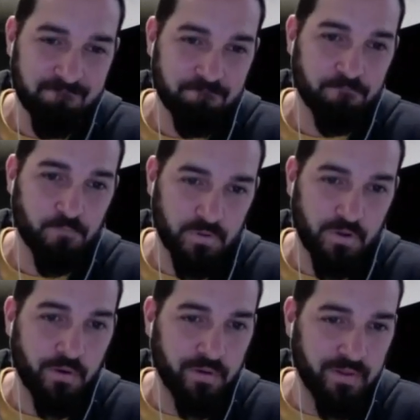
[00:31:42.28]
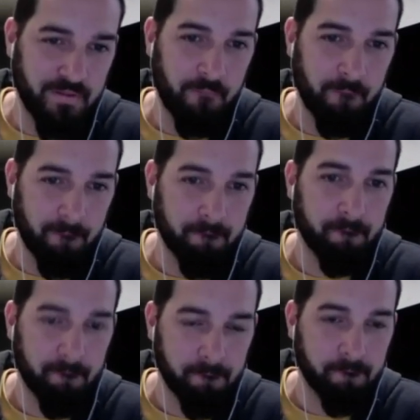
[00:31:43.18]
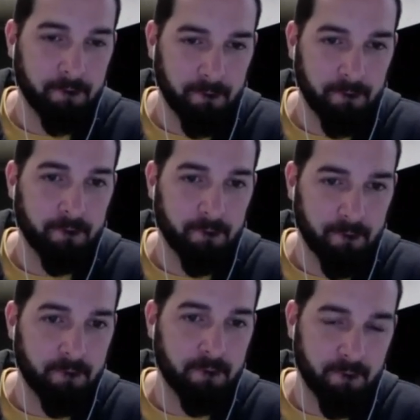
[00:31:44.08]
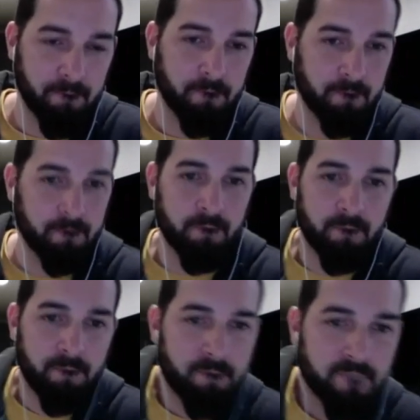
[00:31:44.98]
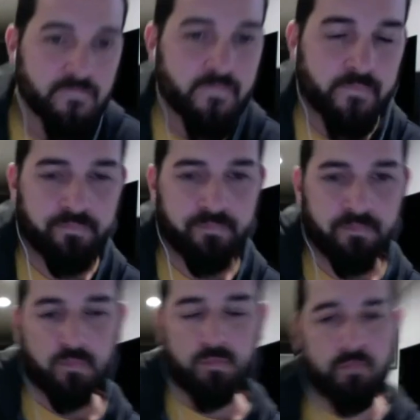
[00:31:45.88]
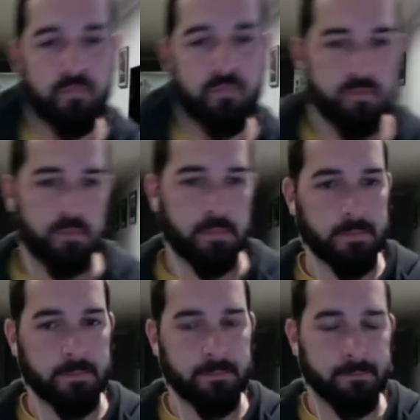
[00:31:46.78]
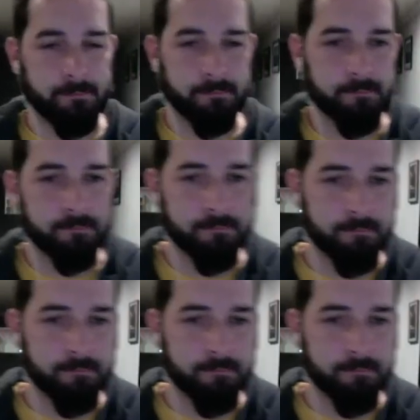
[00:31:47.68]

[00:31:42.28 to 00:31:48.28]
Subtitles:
using one arm pretty much and you're swinging this way. Even a golfer, always doing one way. We